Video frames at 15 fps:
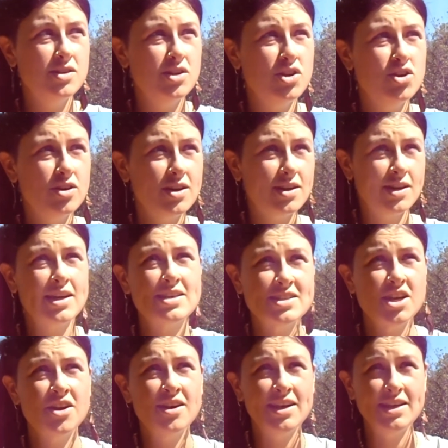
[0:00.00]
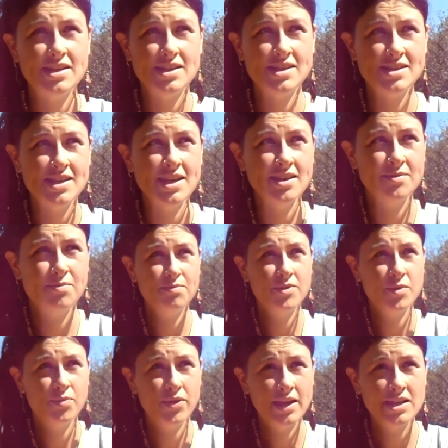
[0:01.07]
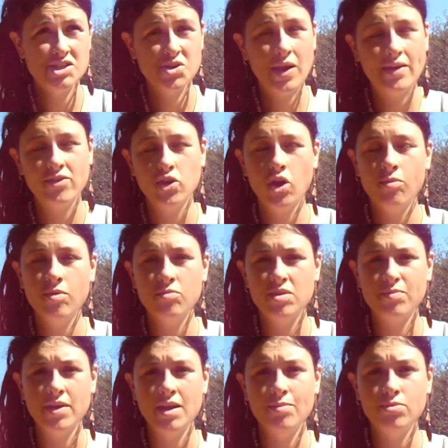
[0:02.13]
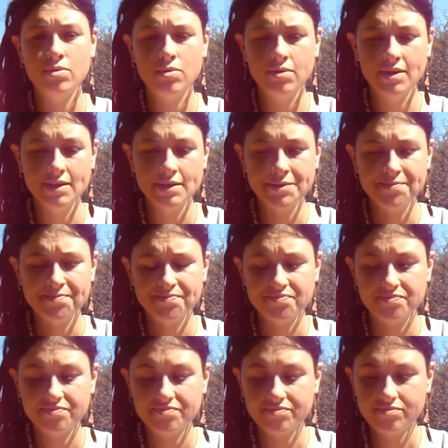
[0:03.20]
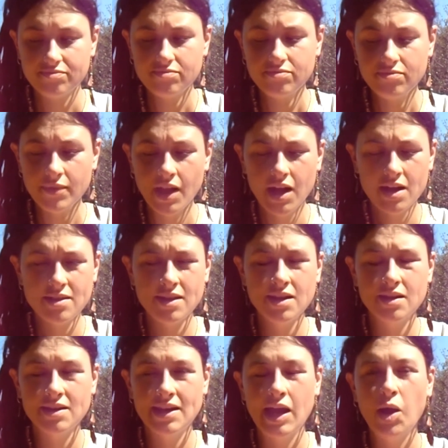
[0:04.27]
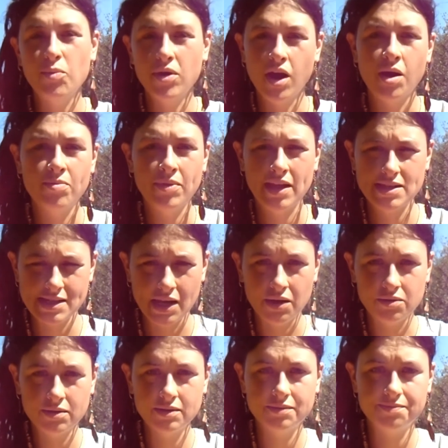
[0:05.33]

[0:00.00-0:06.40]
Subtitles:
look externally to see the things you have in common with people, I think can help calm that down.